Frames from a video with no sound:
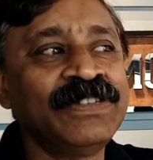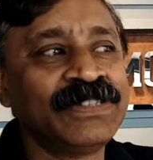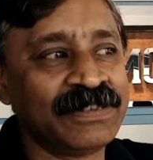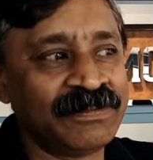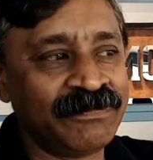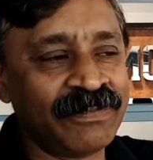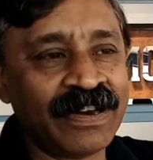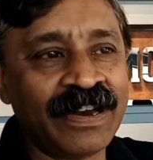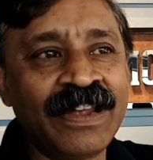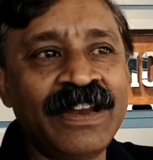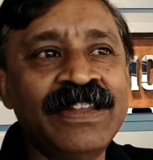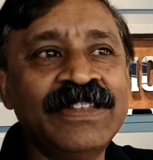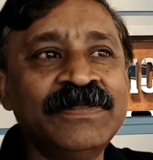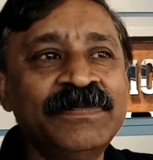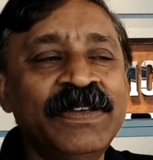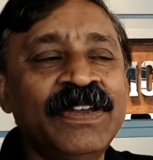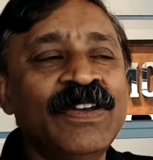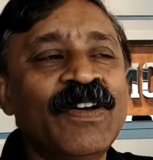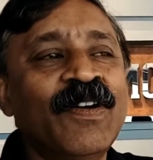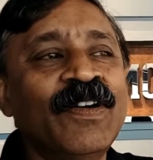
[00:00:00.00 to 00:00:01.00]
which Farhan has
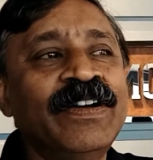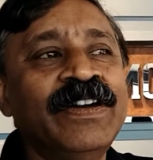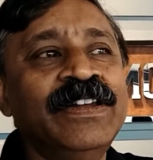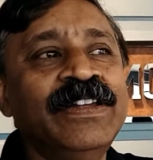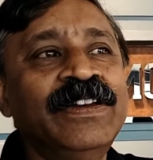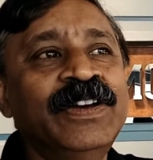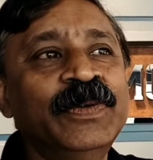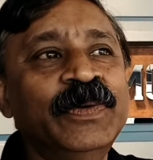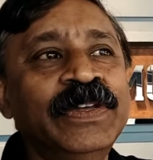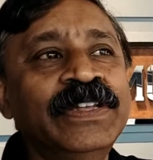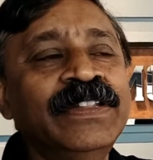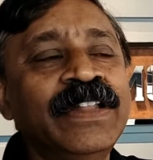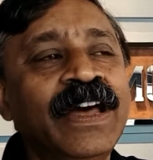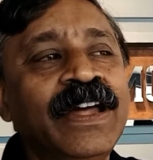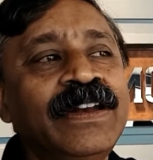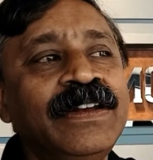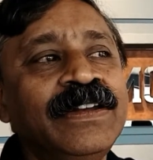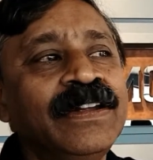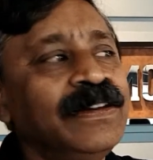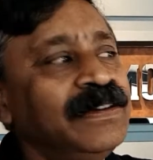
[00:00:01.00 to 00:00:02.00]
been already doing
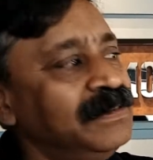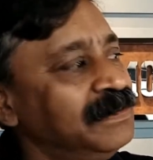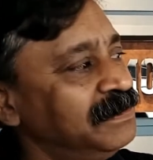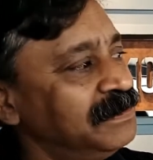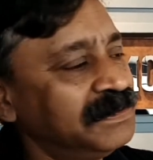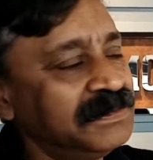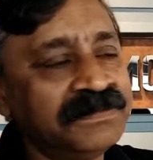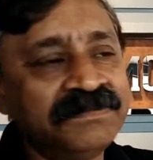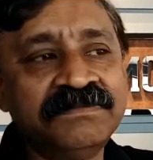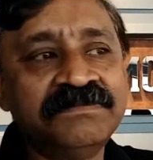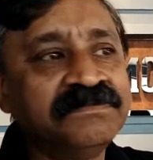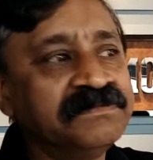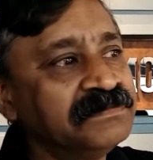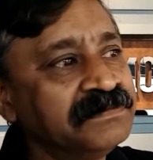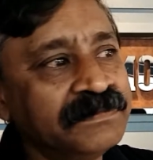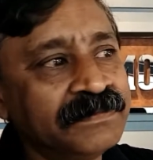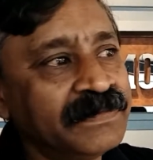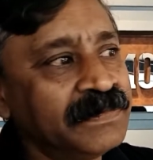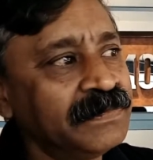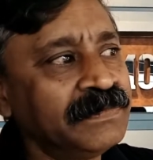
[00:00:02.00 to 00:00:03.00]
that, and
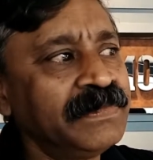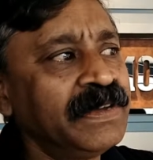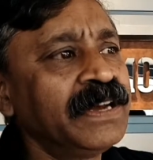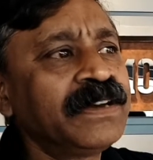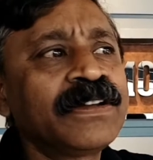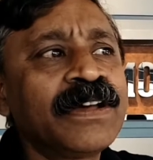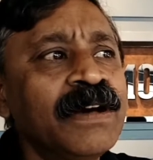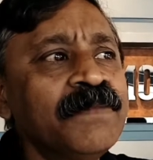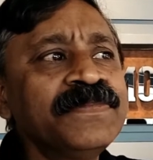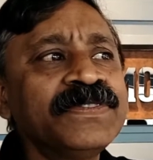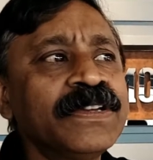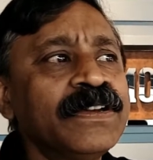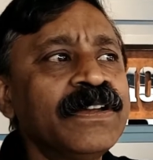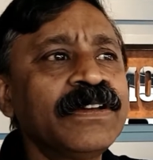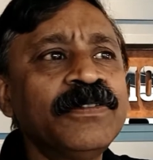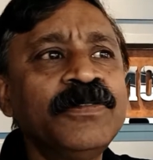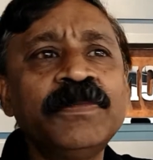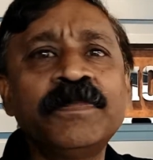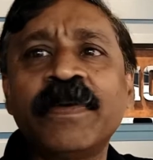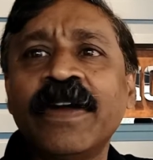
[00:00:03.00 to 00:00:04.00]
it comes at
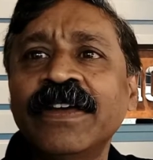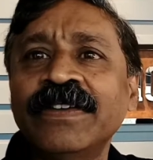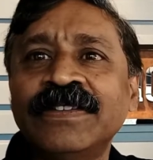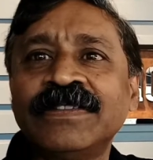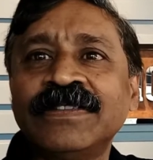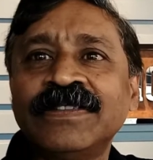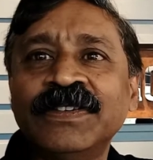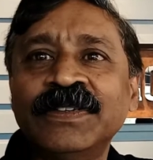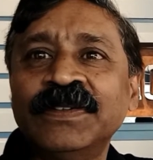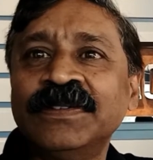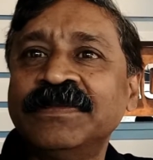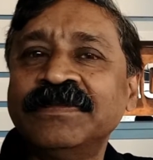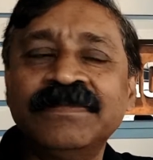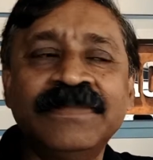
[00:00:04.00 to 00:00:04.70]
a good price. So